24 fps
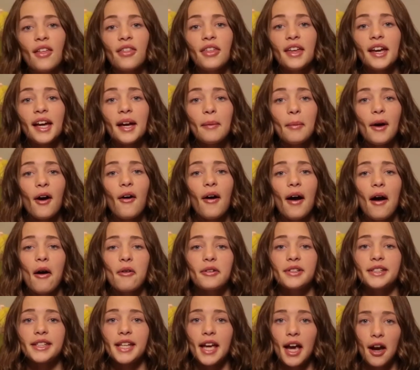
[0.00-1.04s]
Think about
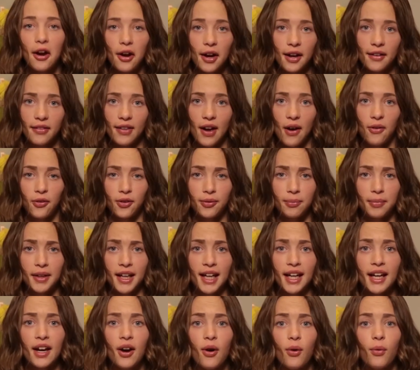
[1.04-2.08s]
how scary that would
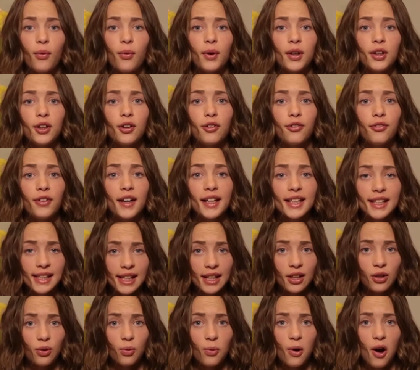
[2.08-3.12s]
be when you're
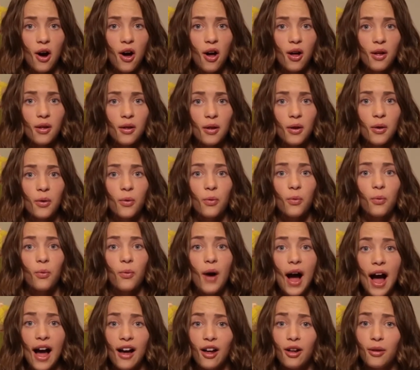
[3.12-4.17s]
fixing the wall
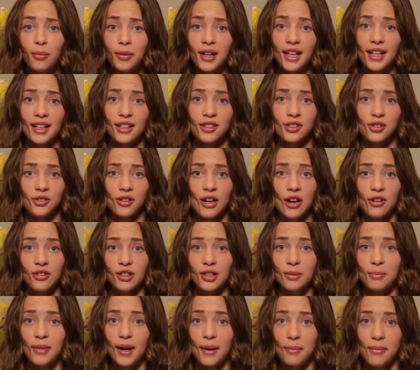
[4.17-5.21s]
while being
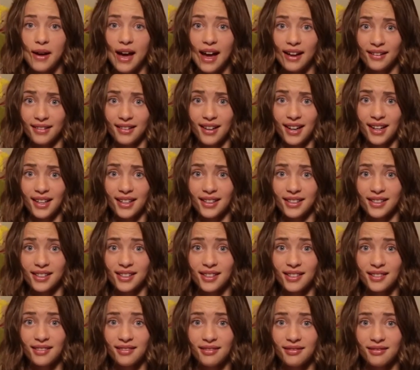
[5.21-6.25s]
surrounded by bad
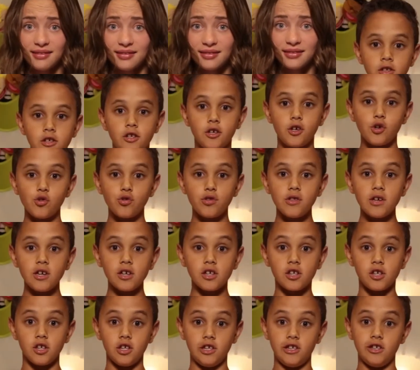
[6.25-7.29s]
guys. Do you
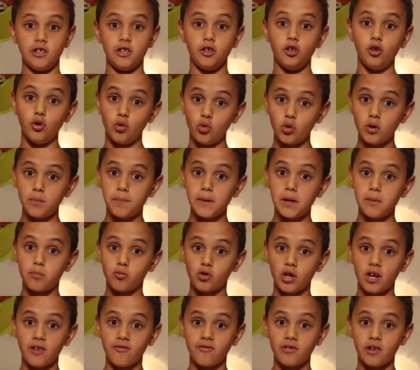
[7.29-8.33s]
think you would be
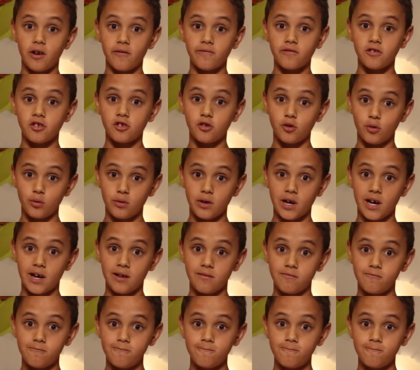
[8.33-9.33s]
brave enough to do that?